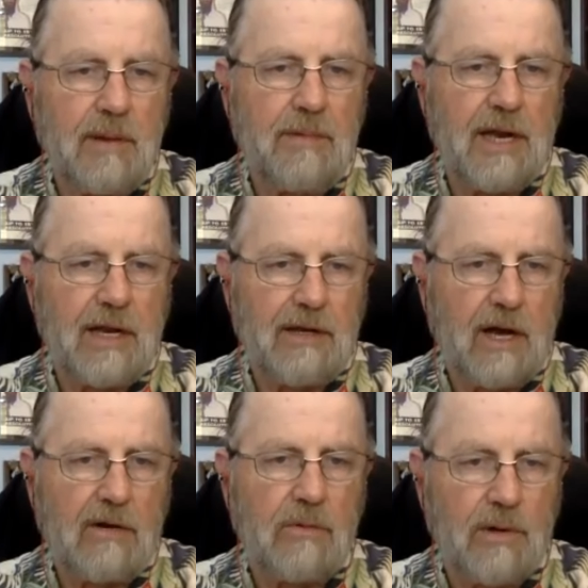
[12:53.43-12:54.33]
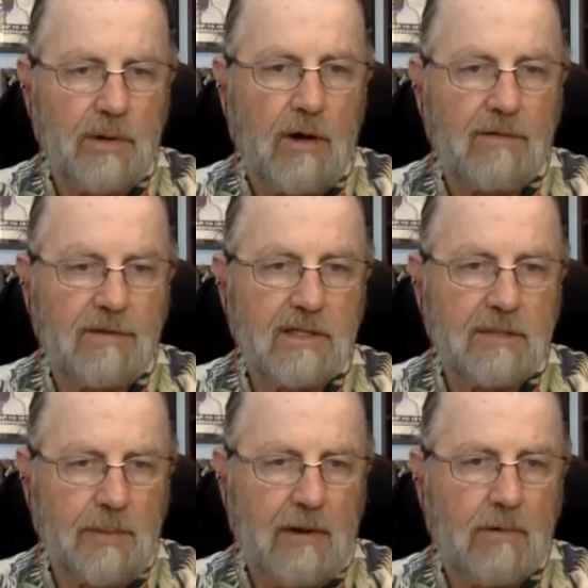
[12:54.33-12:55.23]
leaving Netanyahu in office
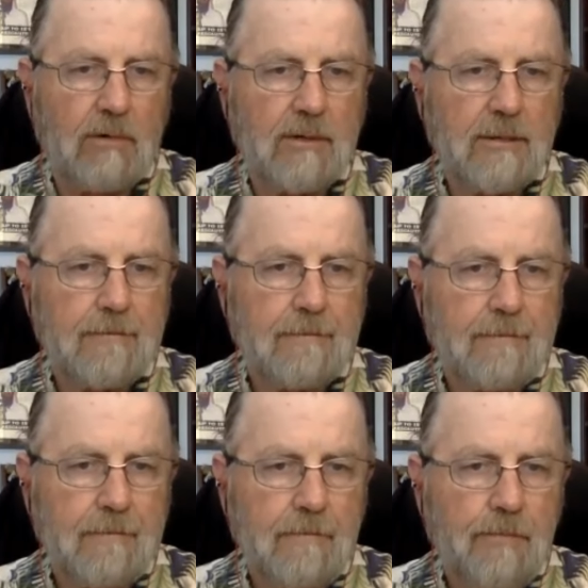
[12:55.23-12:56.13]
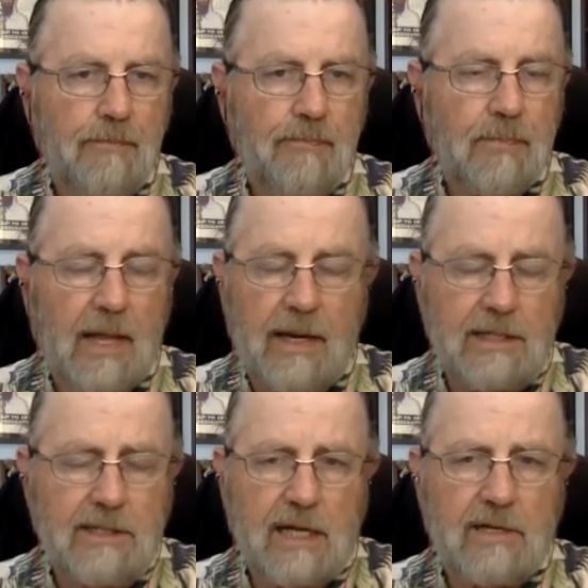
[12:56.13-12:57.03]
and power. And
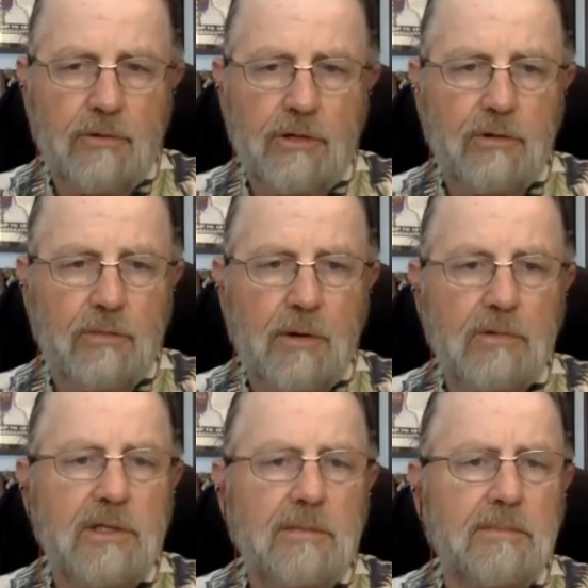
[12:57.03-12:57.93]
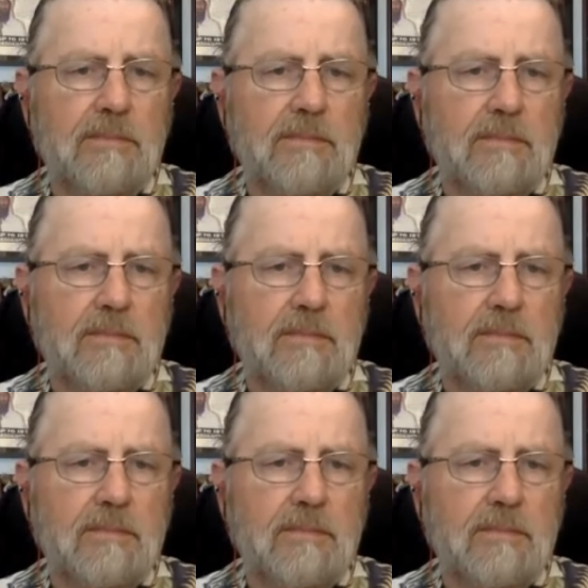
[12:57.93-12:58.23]
he's not going to oppose them.